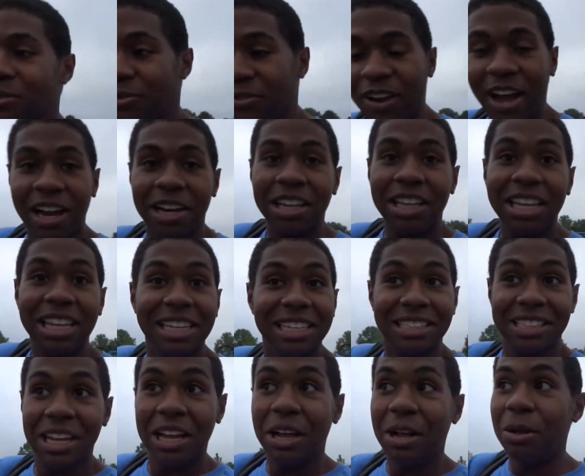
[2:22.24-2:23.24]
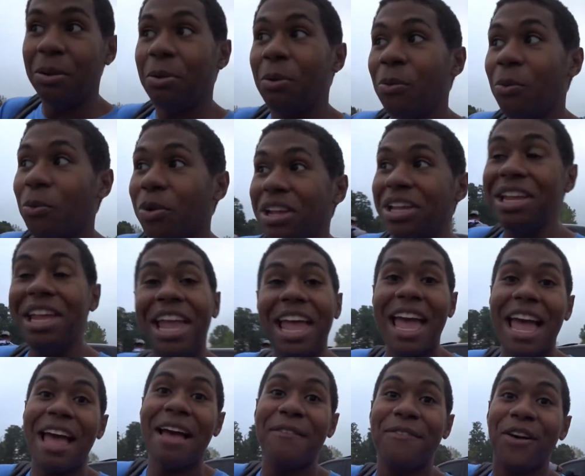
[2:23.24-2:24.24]
finally can tell, we
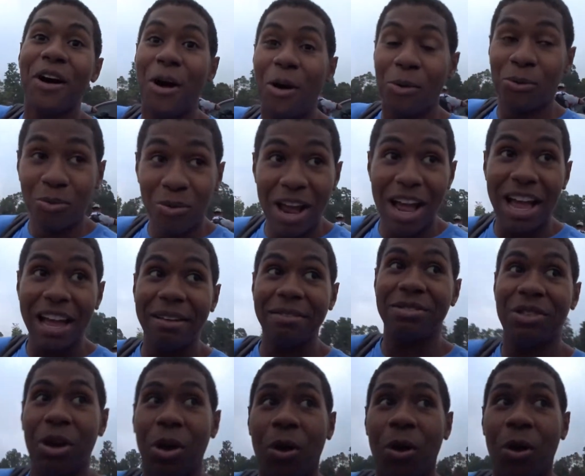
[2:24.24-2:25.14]
have arrived.